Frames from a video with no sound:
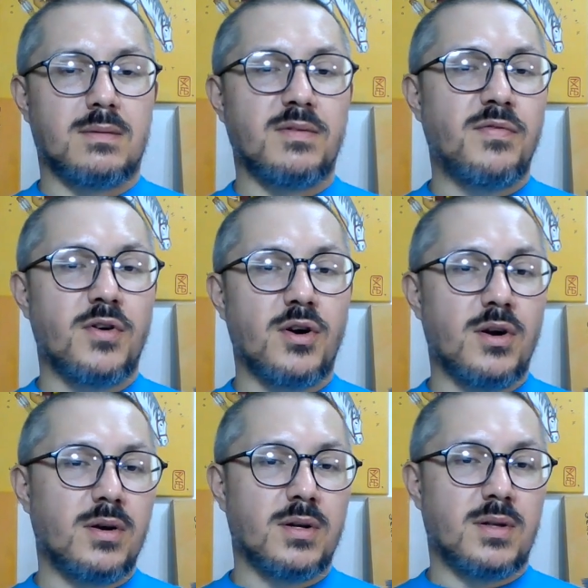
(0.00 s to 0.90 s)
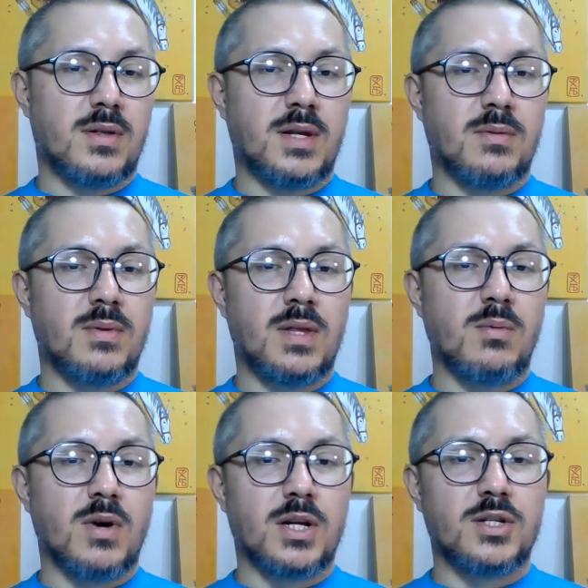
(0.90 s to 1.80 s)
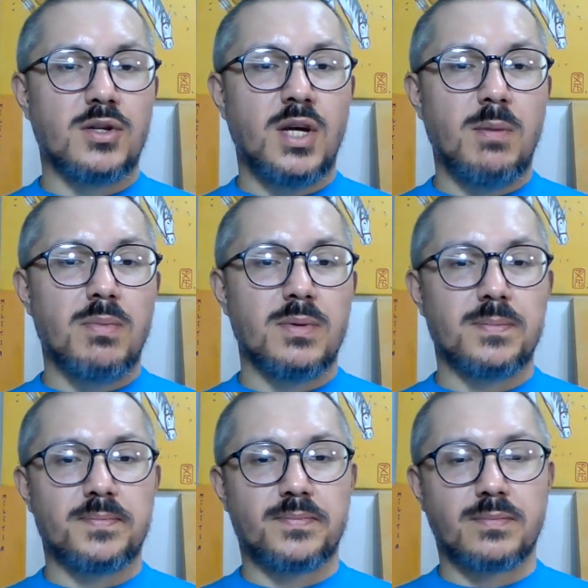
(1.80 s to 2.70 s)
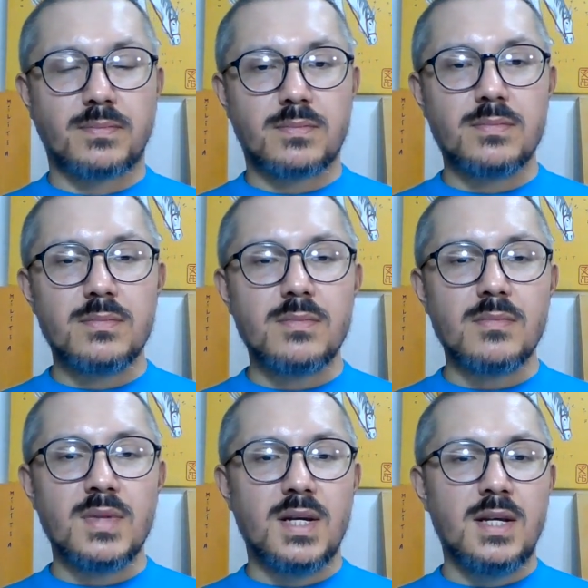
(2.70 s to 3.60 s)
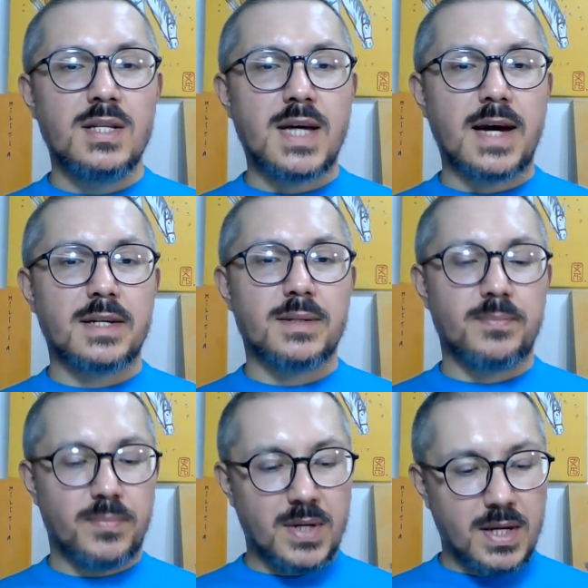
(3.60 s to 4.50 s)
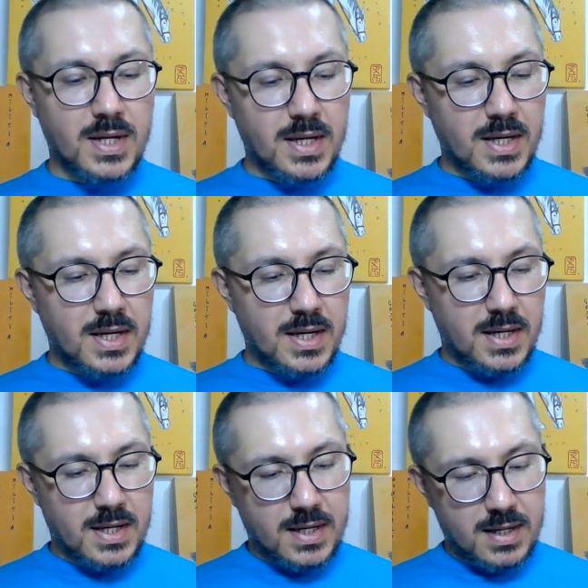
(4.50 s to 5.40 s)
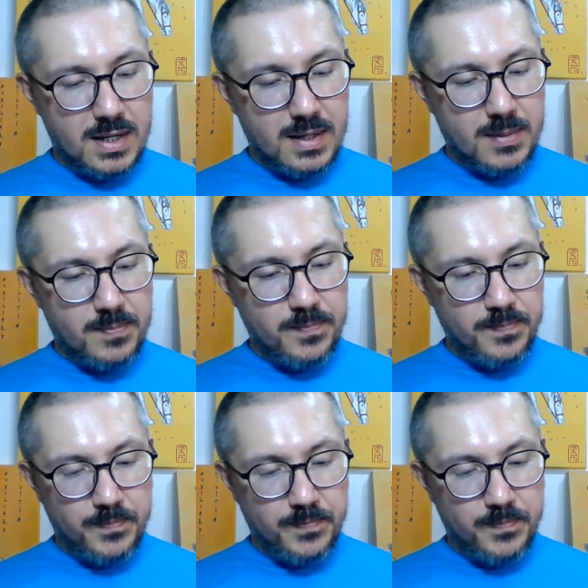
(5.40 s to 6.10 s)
fur that they wanted to keep intact. Um,